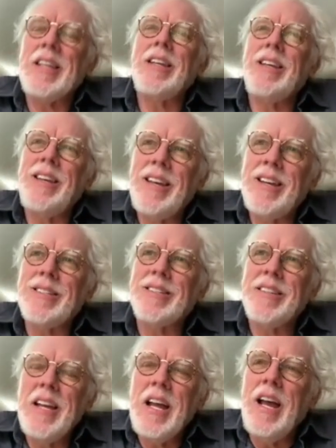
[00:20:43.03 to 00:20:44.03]

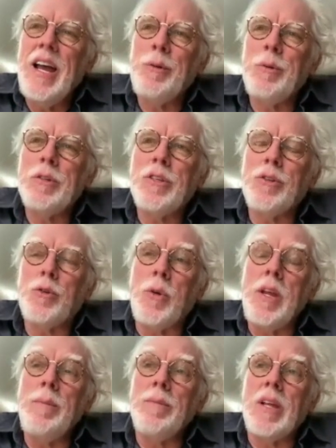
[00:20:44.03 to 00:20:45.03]
Yes, it was a
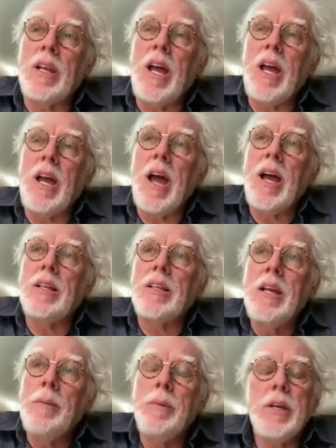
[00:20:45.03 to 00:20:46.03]
dream that I had
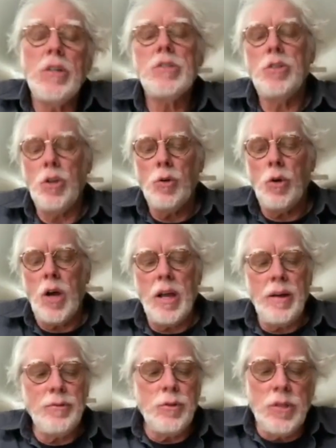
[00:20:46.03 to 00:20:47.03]
because you know I
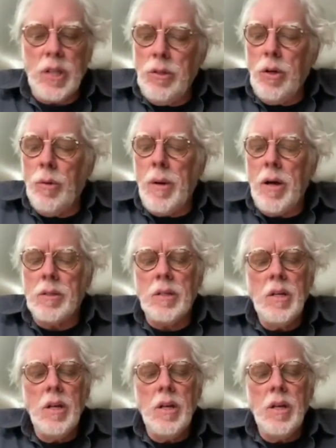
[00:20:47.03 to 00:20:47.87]
have to tell you about